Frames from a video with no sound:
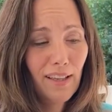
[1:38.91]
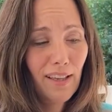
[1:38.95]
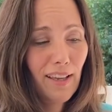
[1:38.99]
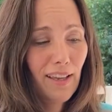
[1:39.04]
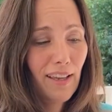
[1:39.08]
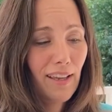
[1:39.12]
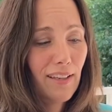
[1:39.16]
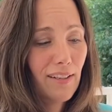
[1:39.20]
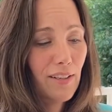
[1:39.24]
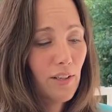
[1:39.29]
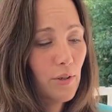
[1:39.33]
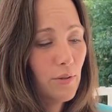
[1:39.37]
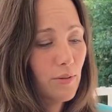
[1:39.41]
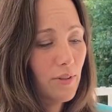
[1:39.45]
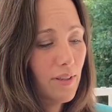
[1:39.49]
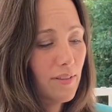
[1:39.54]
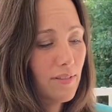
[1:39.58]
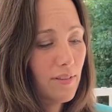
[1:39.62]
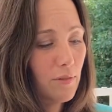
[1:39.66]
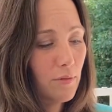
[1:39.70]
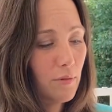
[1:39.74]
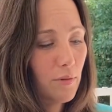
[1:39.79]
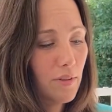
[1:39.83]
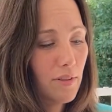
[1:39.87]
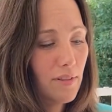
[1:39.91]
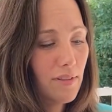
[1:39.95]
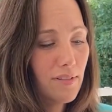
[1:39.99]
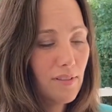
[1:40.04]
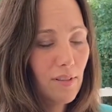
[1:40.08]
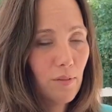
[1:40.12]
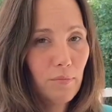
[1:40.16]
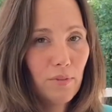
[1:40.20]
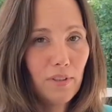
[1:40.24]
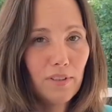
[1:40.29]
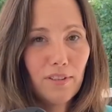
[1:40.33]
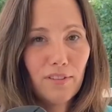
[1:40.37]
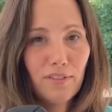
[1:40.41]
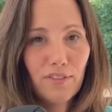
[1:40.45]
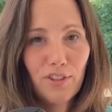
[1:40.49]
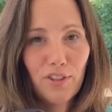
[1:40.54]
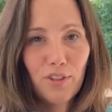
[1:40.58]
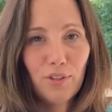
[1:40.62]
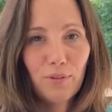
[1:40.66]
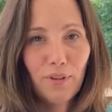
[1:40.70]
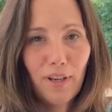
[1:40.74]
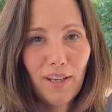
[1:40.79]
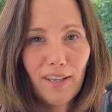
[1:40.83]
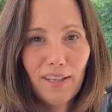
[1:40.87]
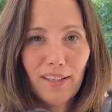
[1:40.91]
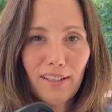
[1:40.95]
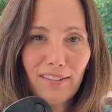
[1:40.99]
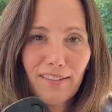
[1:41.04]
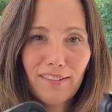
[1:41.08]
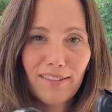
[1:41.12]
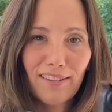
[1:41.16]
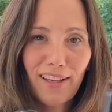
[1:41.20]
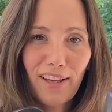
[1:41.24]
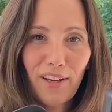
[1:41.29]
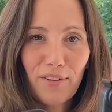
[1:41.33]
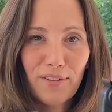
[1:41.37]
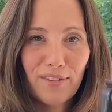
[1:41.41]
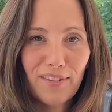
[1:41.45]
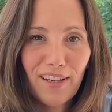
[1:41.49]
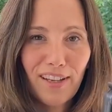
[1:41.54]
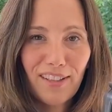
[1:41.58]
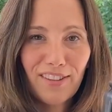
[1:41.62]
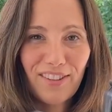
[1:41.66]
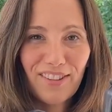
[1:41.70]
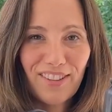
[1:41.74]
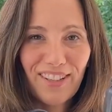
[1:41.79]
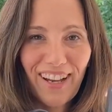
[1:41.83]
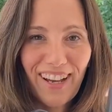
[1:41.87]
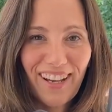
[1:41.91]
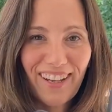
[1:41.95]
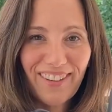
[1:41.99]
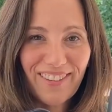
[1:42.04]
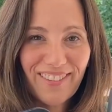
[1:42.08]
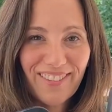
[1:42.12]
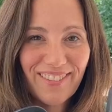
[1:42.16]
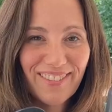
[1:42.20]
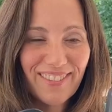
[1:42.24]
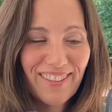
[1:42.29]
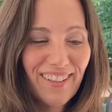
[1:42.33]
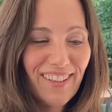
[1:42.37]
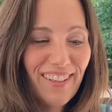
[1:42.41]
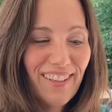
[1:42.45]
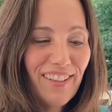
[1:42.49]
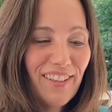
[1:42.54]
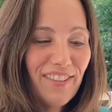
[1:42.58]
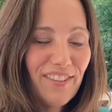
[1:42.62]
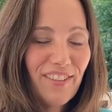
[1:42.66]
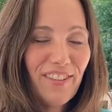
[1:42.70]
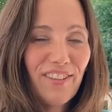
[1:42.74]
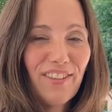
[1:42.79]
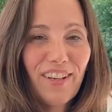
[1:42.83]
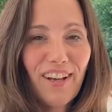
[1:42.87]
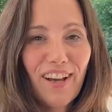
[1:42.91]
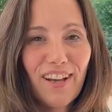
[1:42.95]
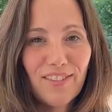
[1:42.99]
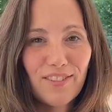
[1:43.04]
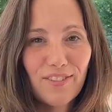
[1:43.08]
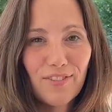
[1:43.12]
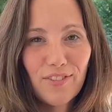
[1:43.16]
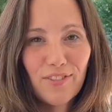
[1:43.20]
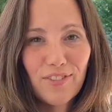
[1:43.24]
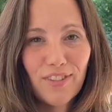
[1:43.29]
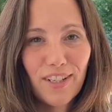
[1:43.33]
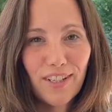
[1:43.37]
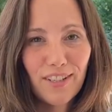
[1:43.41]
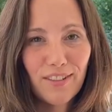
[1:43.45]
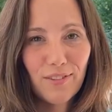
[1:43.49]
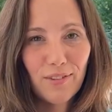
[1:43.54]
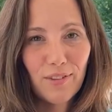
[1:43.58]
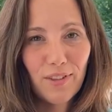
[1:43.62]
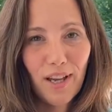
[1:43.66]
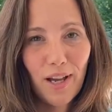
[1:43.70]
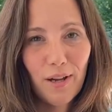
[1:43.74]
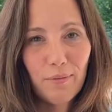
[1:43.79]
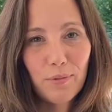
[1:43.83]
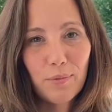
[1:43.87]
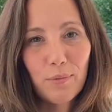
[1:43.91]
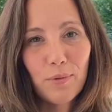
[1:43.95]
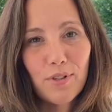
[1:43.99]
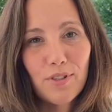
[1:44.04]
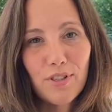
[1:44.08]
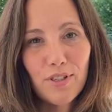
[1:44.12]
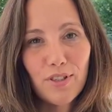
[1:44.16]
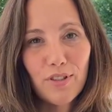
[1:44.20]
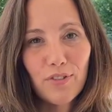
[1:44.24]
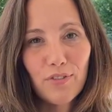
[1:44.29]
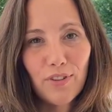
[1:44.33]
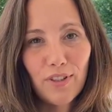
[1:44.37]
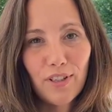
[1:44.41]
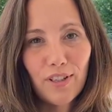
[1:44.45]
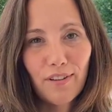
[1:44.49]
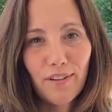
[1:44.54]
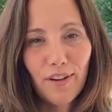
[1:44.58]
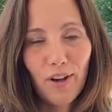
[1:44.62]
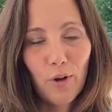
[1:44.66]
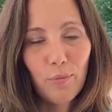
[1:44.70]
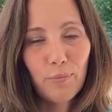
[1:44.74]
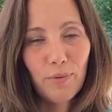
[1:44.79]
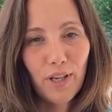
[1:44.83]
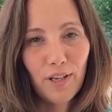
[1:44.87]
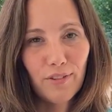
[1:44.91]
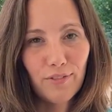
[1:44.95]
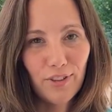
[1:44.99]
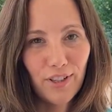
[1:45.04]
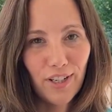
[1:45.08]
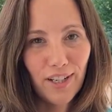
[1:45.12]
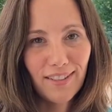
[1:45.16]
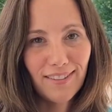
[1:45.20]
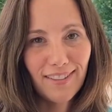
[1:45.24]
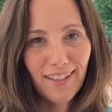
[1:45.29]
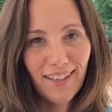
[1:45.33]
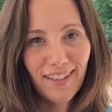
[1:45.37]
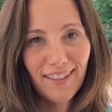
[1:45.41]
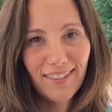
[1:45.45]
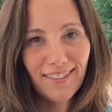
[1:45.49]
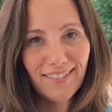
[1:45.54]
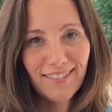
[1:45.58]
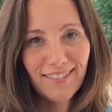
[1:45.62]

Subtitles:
And who doesn't want something this cute hanging outside their house? So you guys, if you've taken the time to watch this video, I hope you have a great day.